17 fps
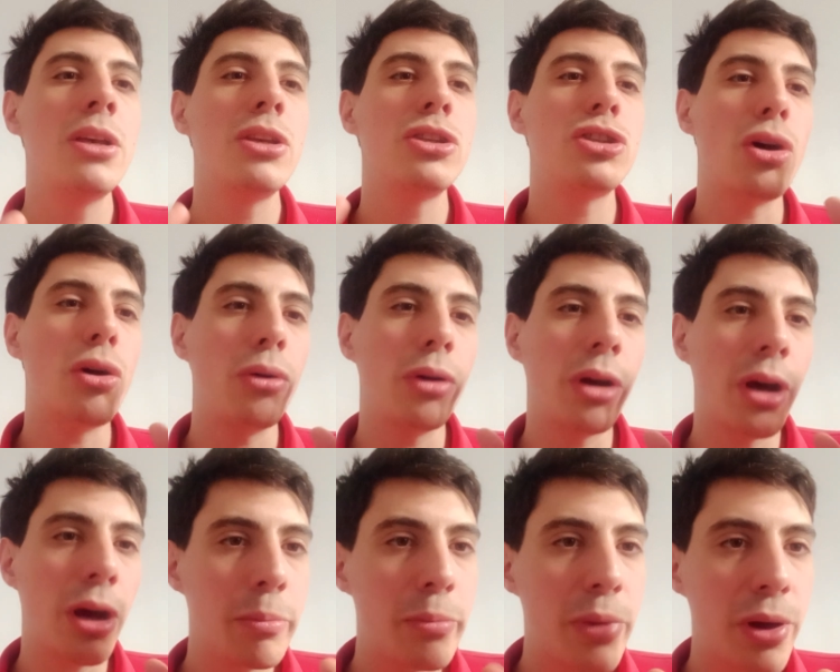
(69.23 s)
So
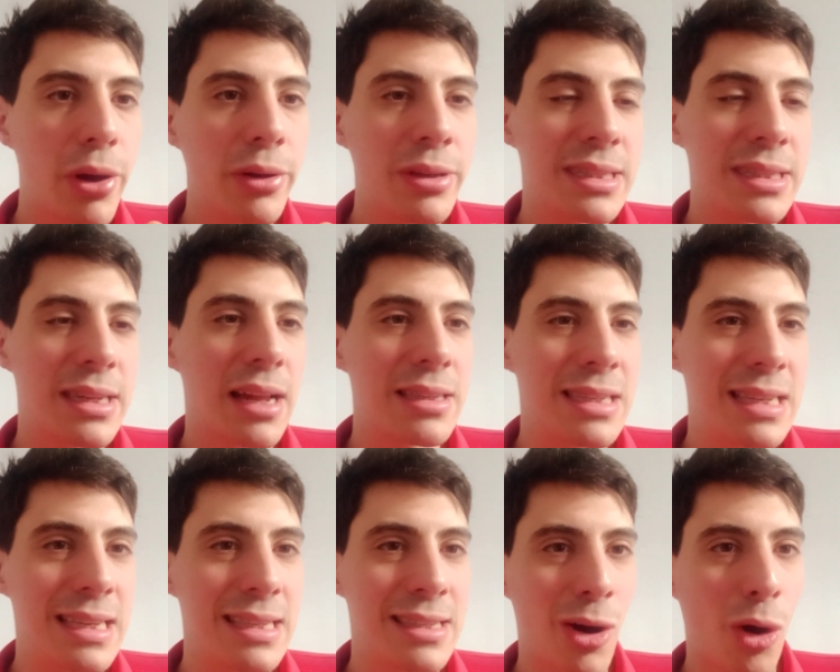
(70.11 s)
Kernberg starts
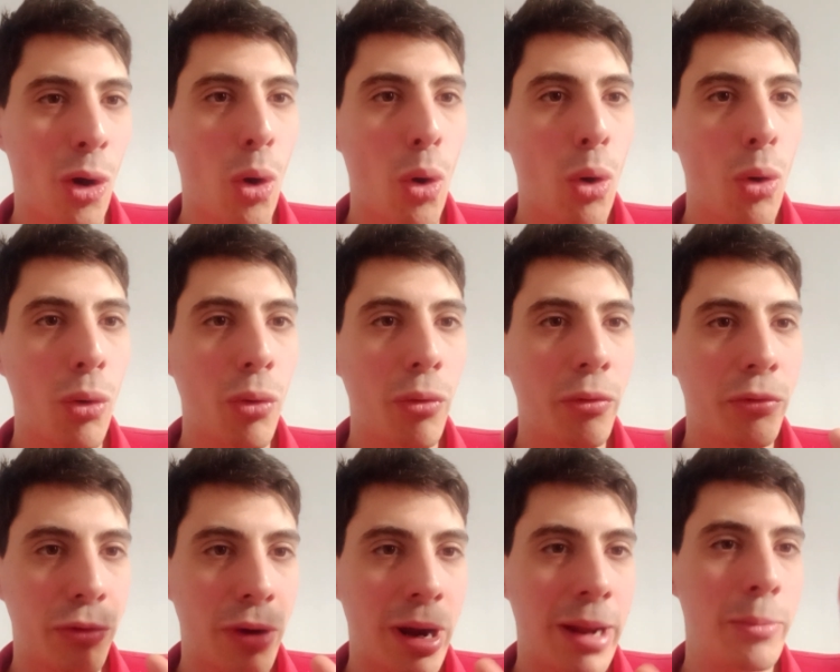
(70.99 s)
his whole
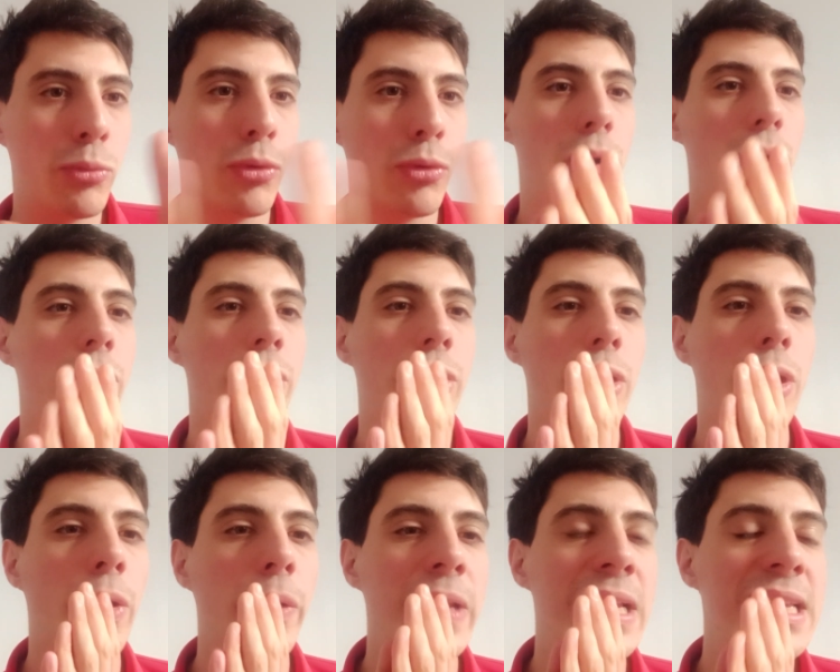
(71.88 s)
framework
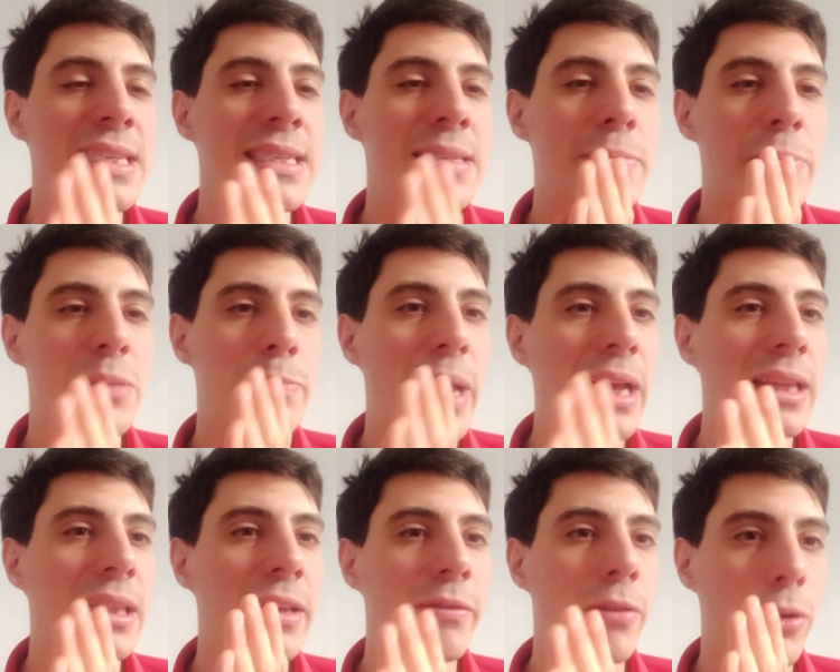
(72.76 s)
on his
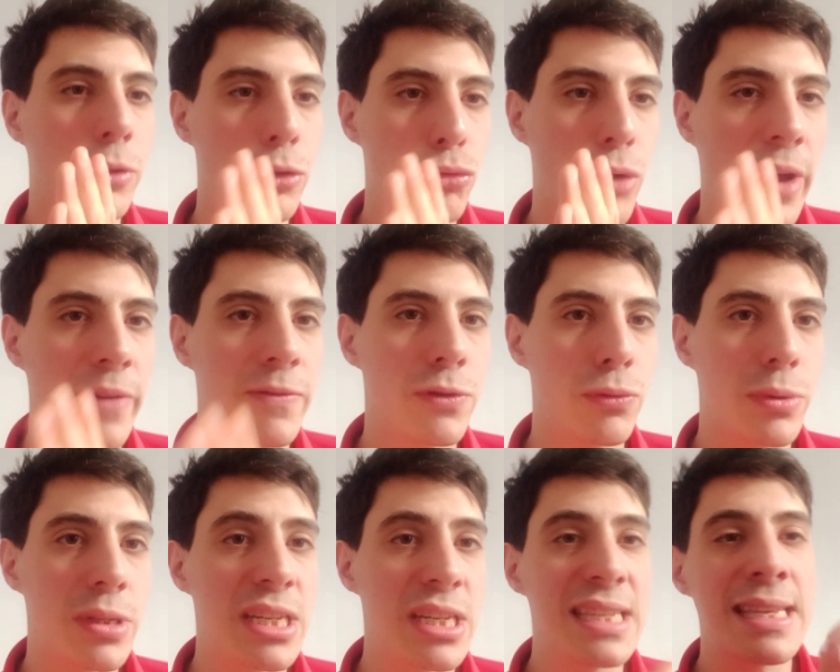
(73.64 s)
perspective on drives,
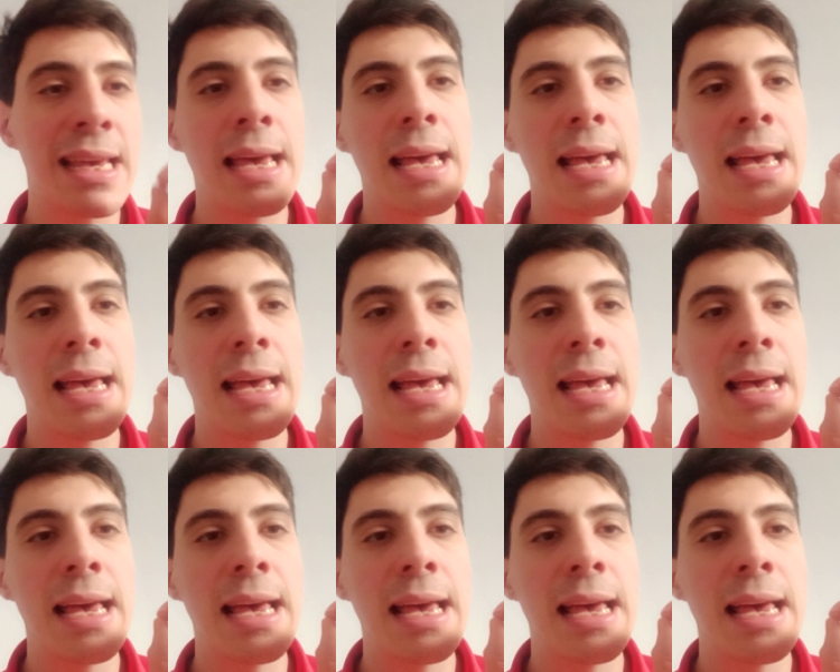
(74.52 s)
which is